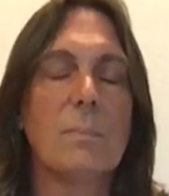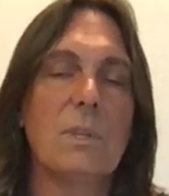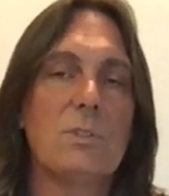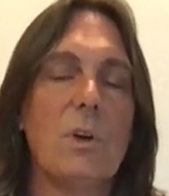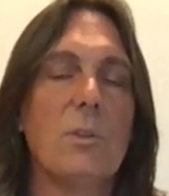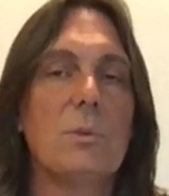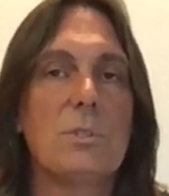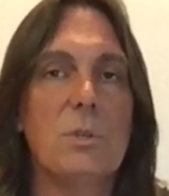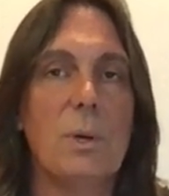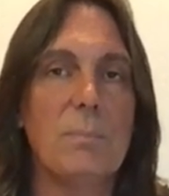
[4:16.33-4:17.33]
That's all there is
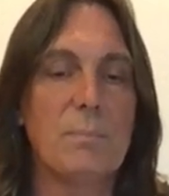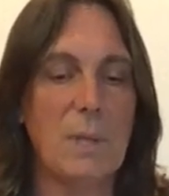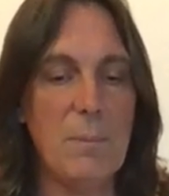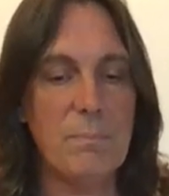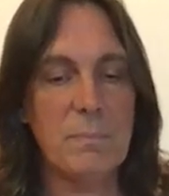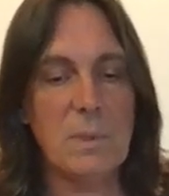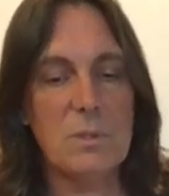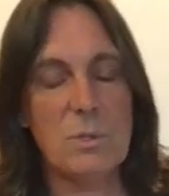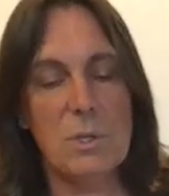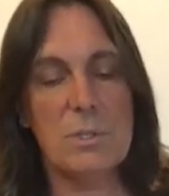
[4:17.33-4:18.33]
to it. Okay?
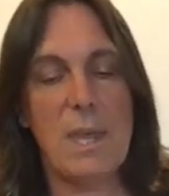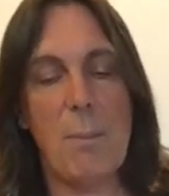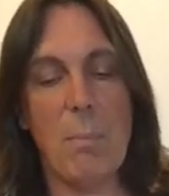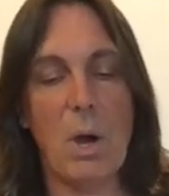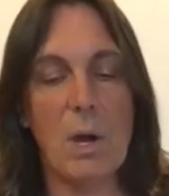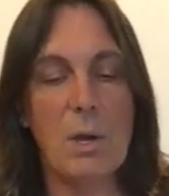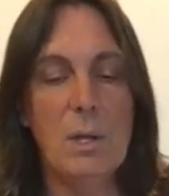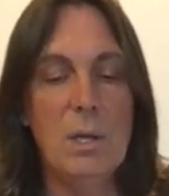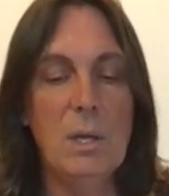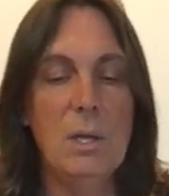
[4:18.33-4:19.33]
So here's that bar,
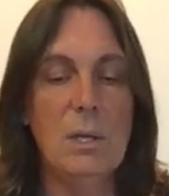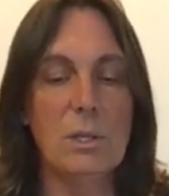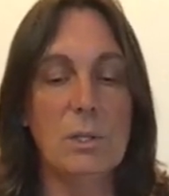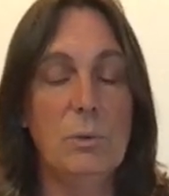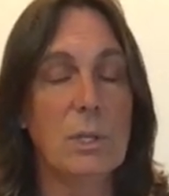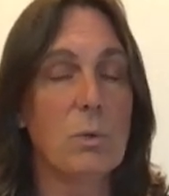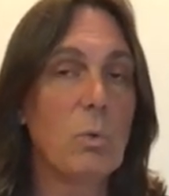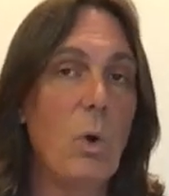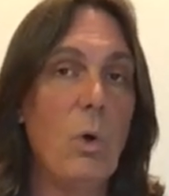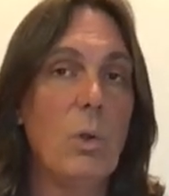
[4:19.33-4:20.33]
including the
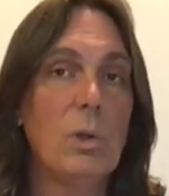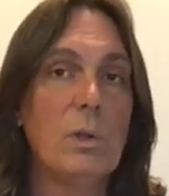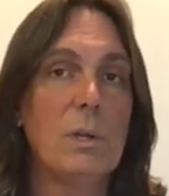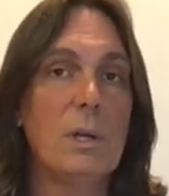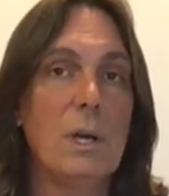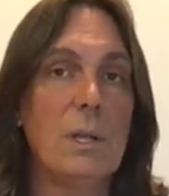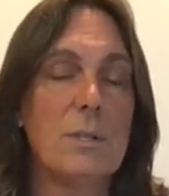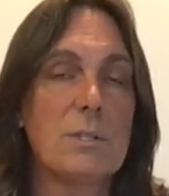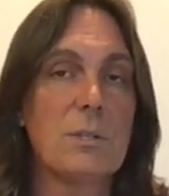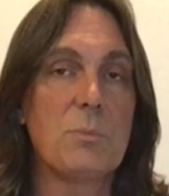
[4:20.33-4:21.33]
roll
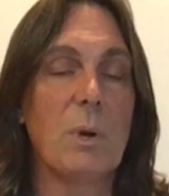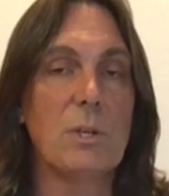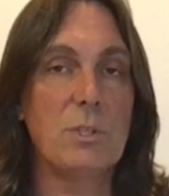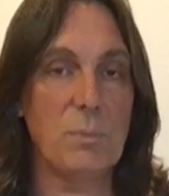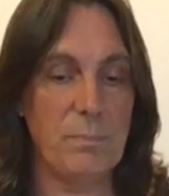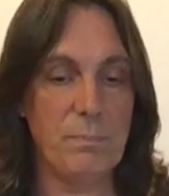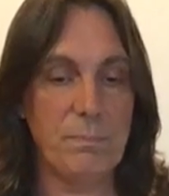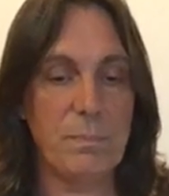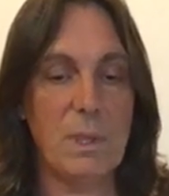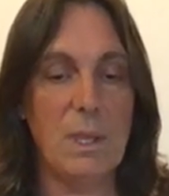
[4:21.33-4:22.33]
that starts bar 2.
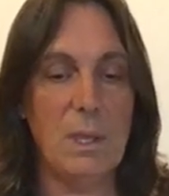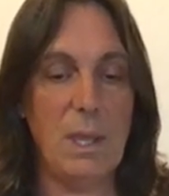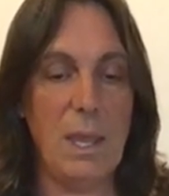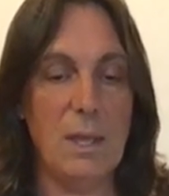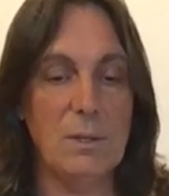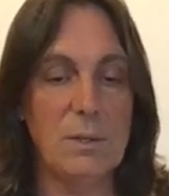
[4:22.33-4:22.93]
And.